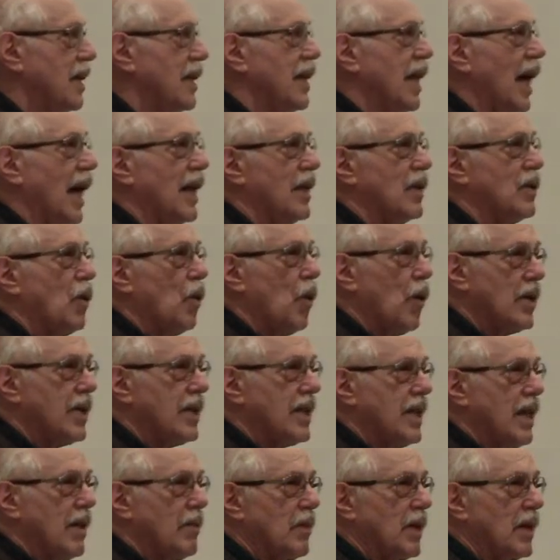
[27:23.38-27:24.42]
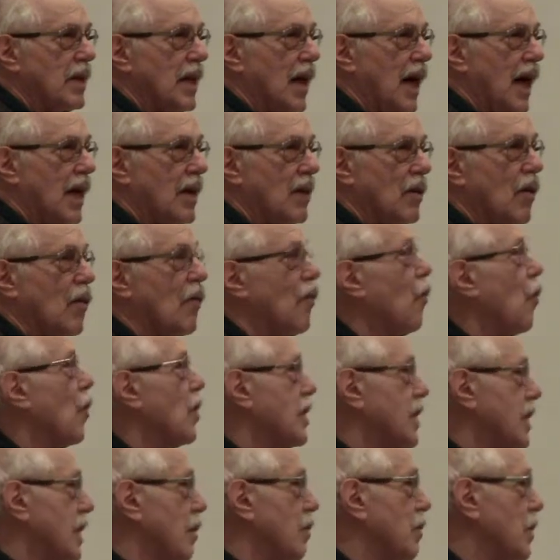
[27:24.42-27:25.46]
that cost them a lot or
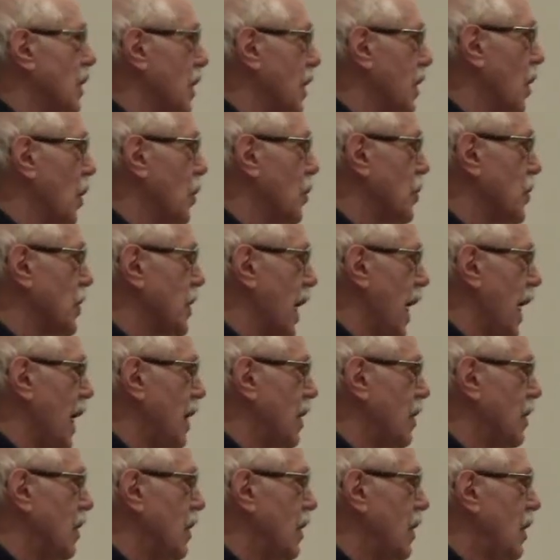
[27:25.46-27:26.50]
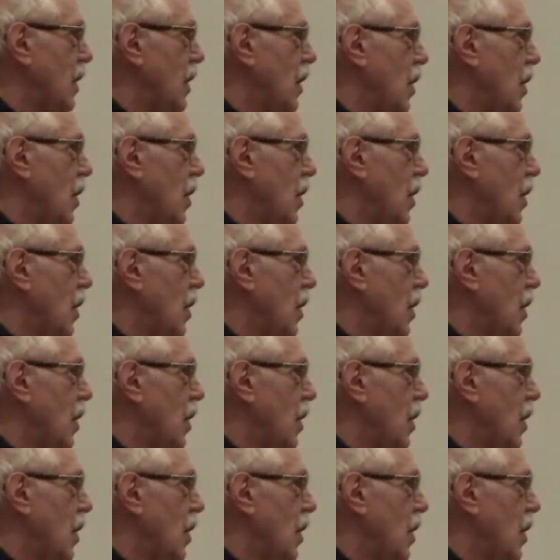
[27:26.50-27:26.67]
force them to close down,